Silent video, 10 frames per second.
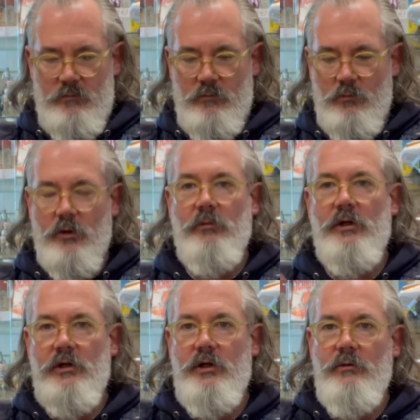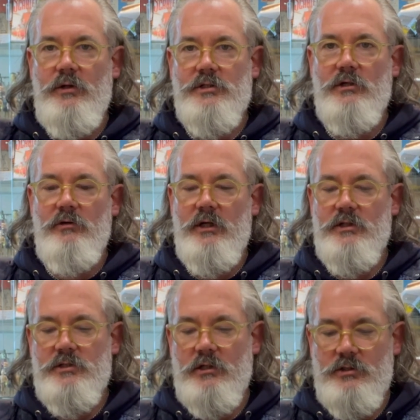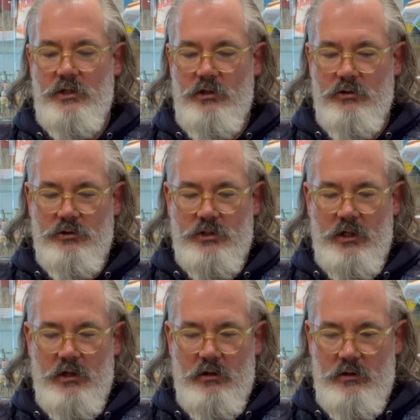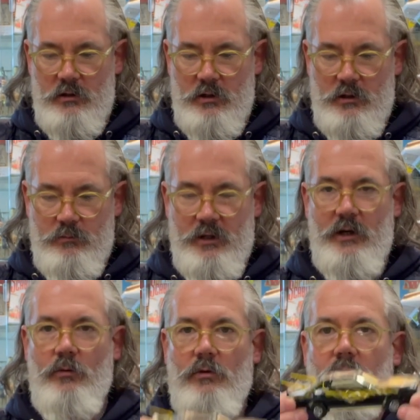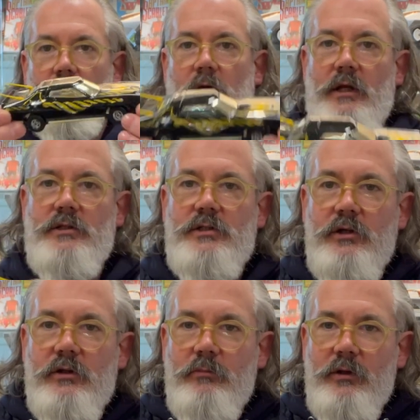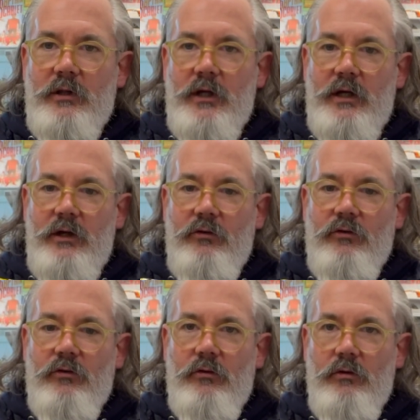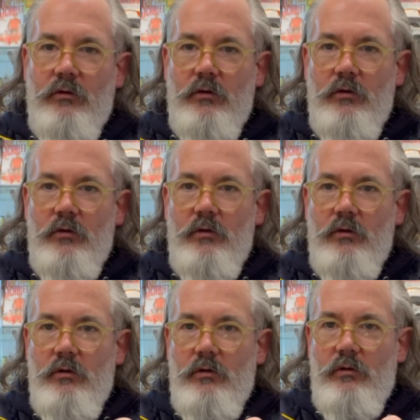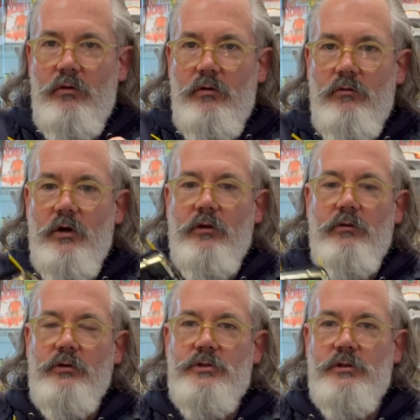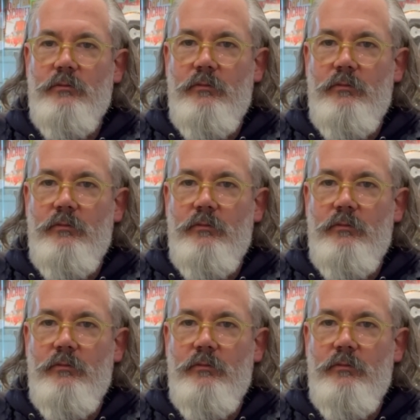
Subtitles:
what I'm going to do is go and get the Starsky Hutch car and compare one against the other, but that is rather awesome.